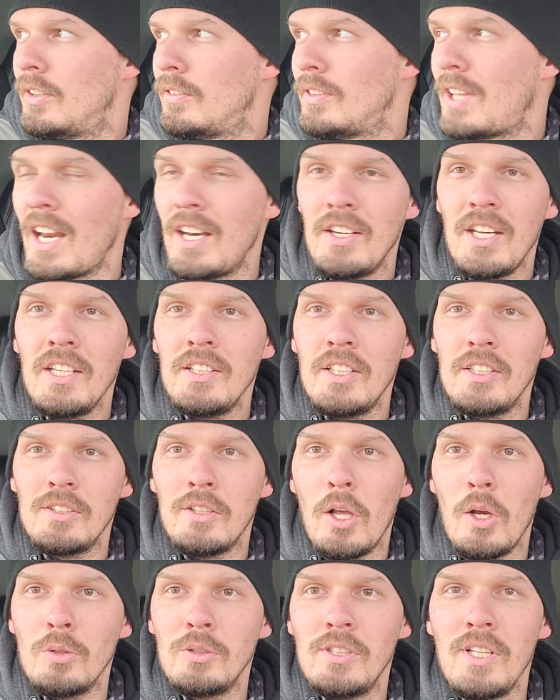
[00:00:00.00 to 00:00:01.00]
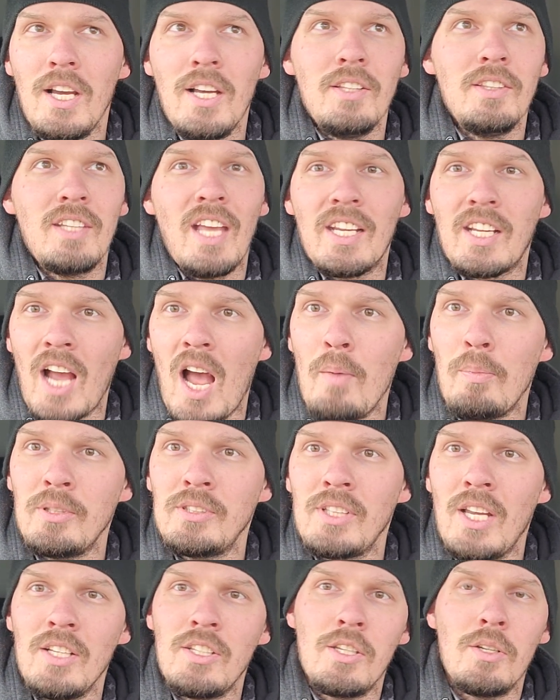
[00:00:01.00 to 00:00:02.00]
They need these loads done. They
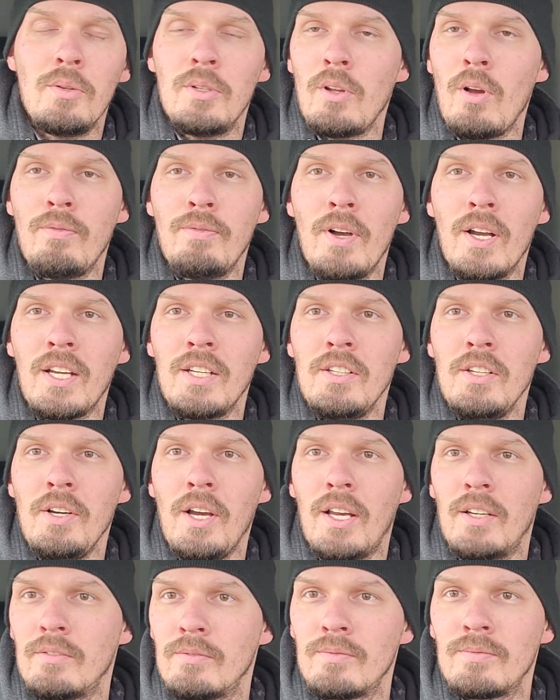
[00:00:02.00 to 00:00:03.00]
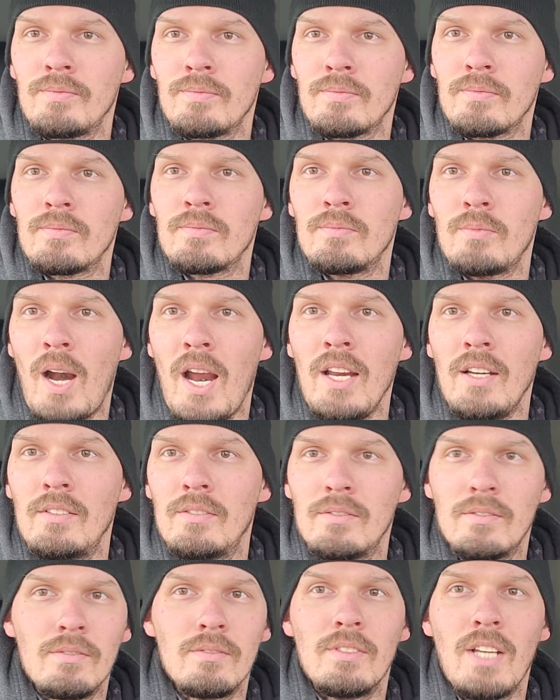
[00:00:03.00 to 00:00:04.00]
compensate you or don't fucking do it, right?
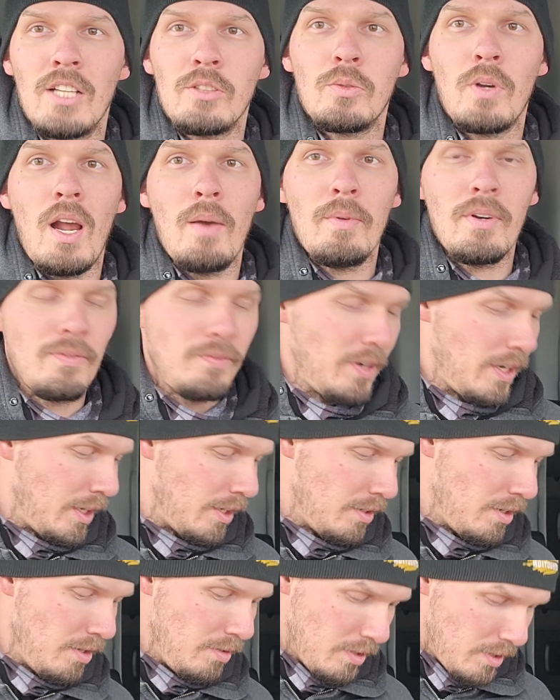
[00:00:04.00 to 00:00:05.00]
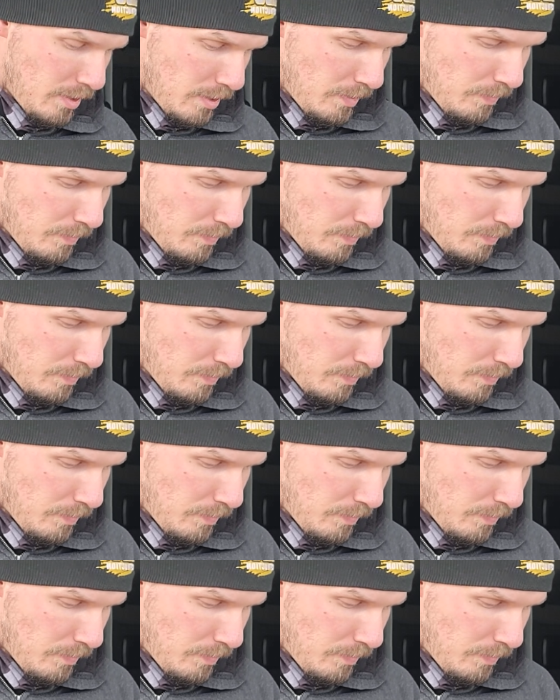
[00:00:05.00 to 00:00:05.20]
That's what I'm gonna fucking do.